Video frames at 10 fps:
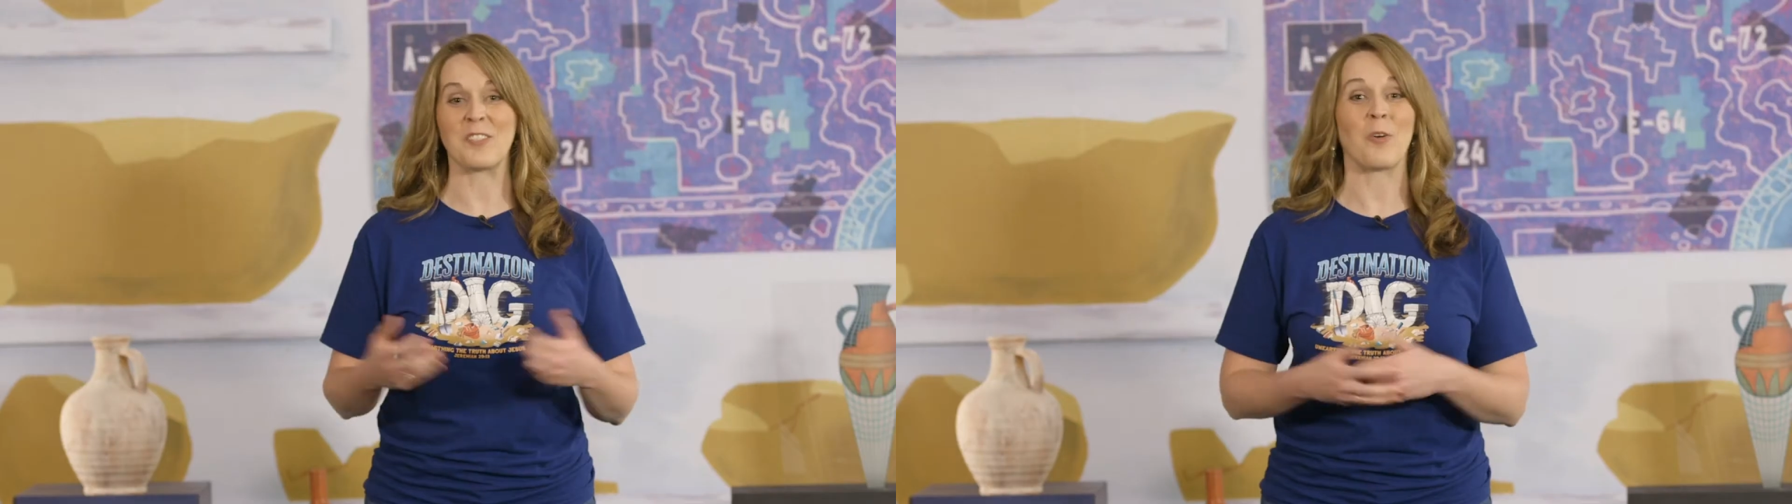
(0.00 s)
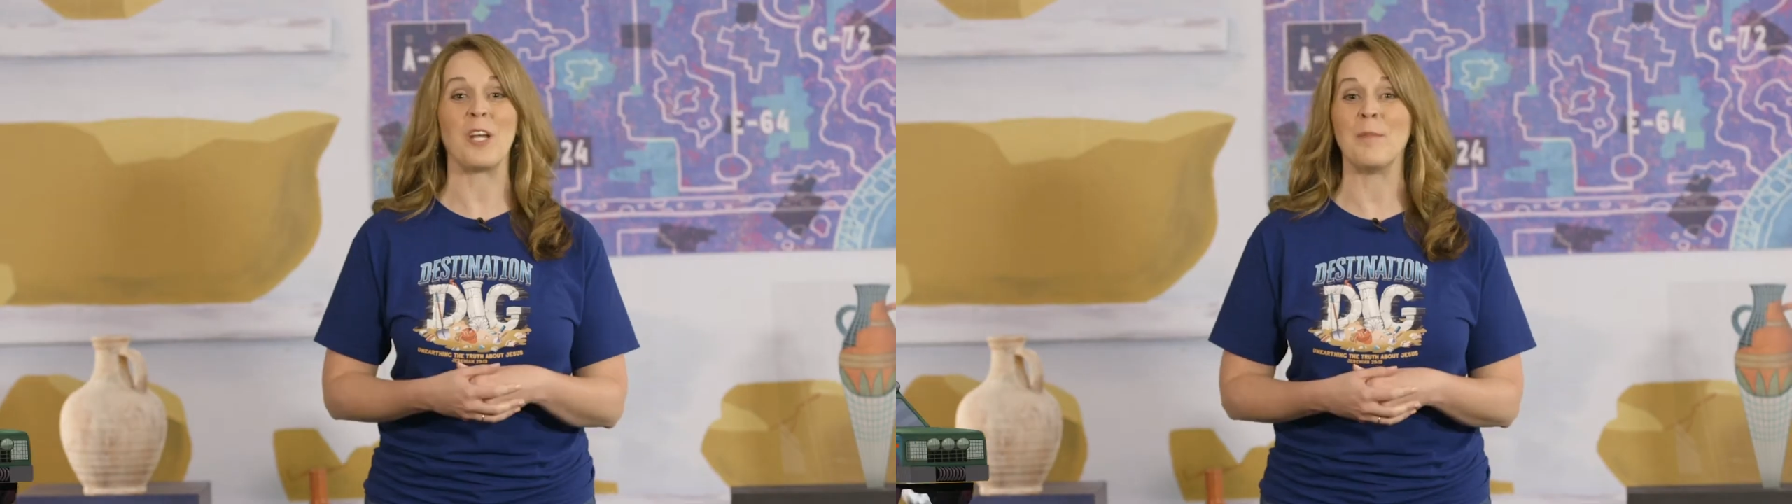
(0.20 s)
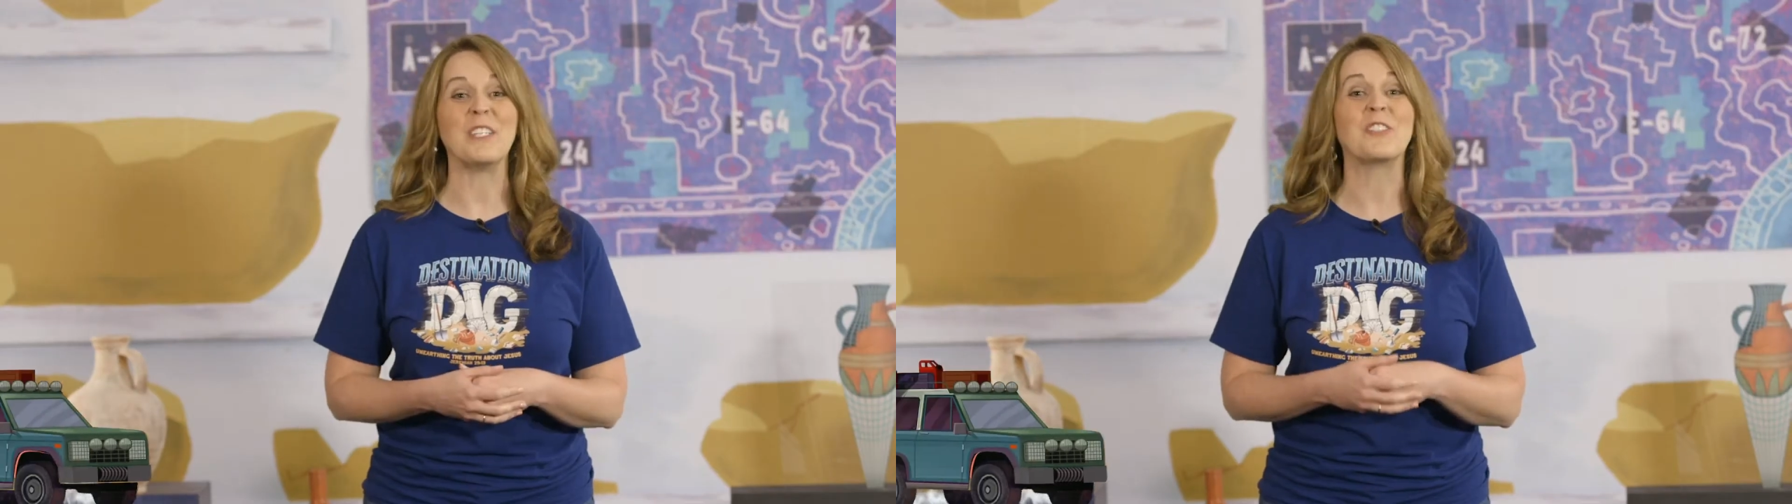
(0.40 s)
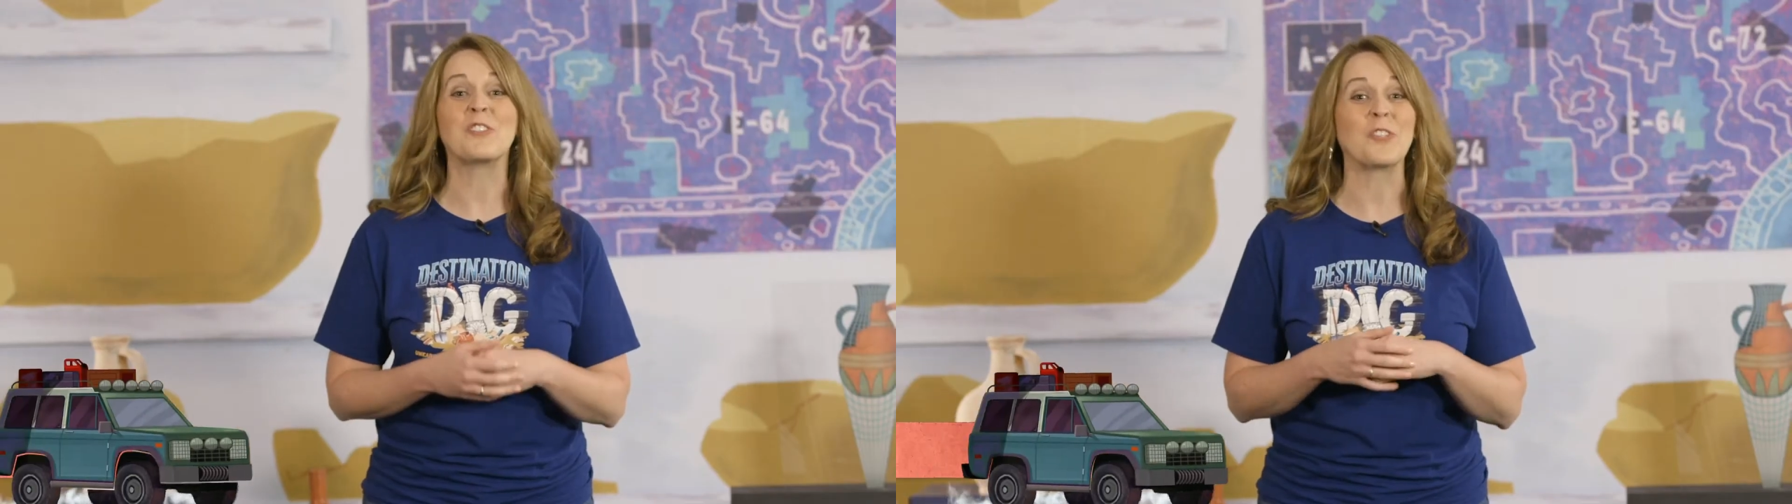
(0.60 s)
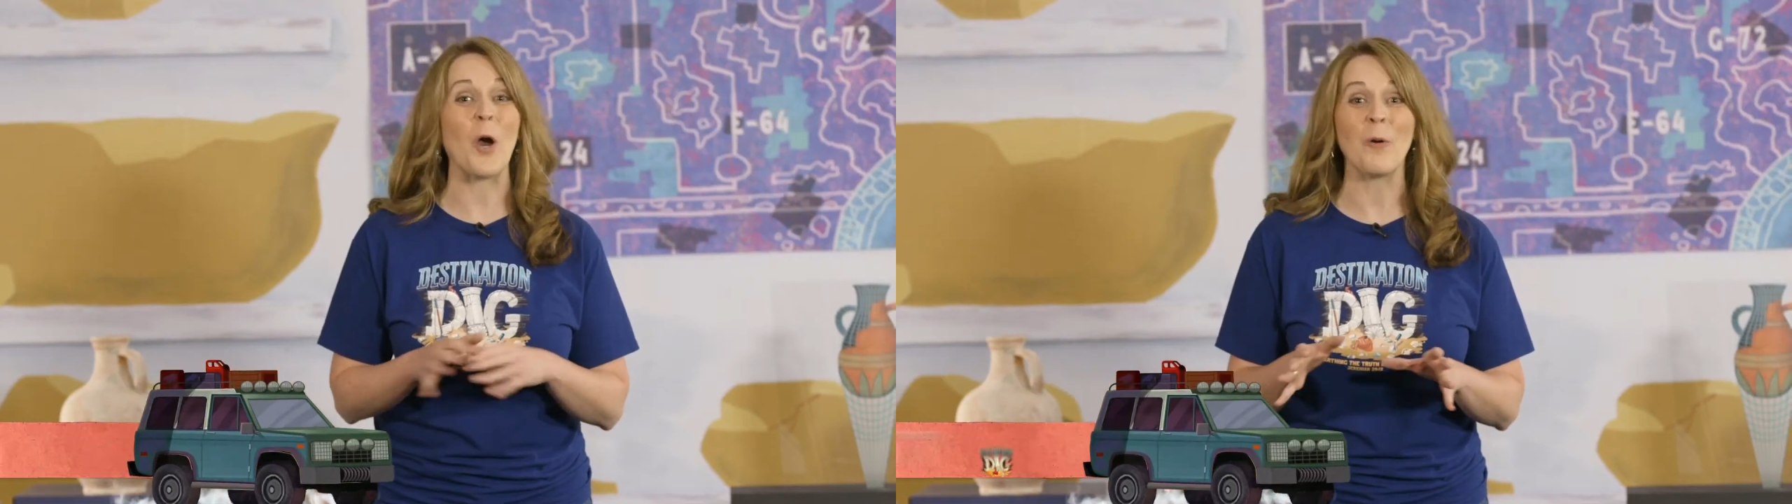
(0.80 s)
it's going to be
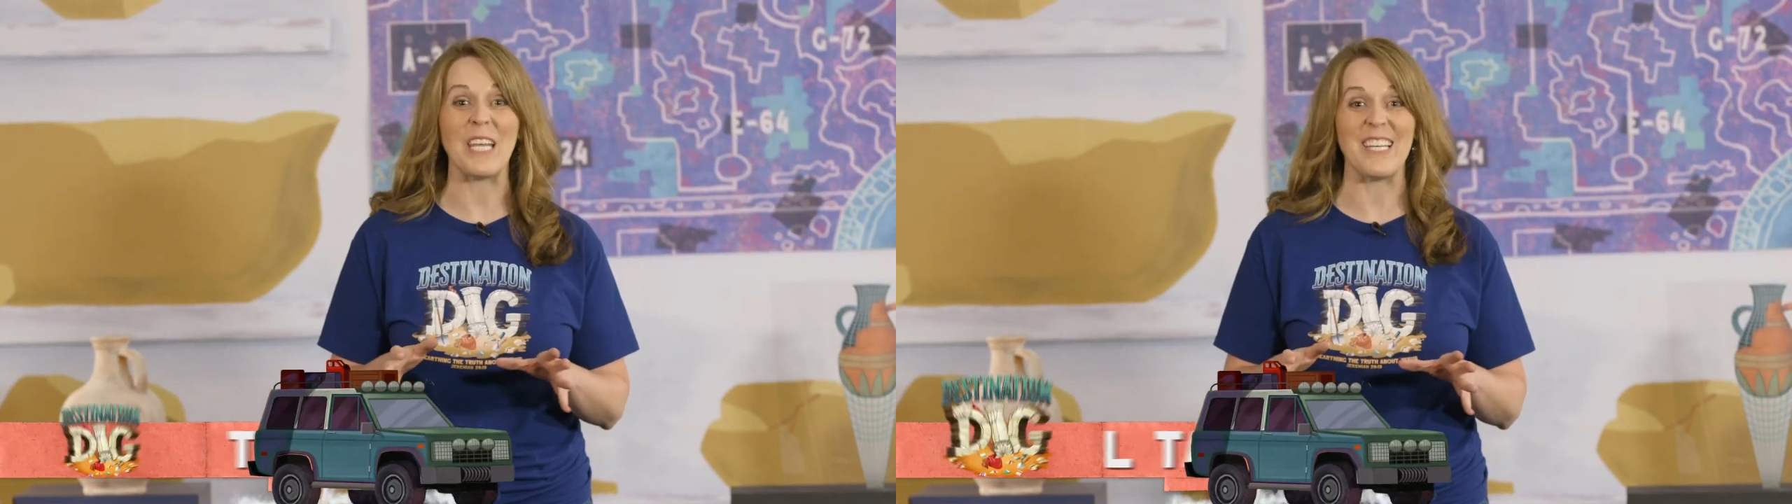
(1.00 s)
so